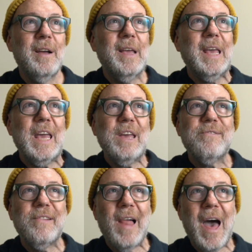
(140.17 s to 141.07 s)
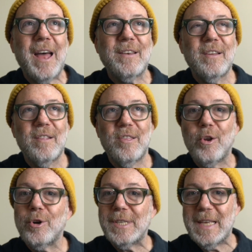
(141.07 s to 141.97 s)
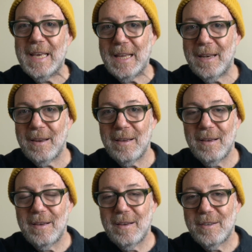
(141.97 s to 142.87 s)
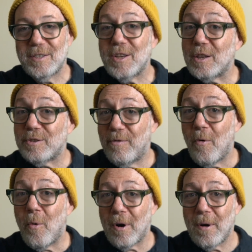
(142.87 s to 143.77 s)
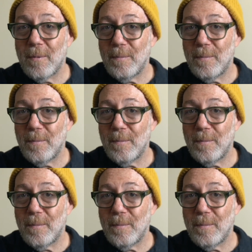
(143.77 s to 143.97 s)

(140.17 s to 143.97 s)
E flat 13 sus 4.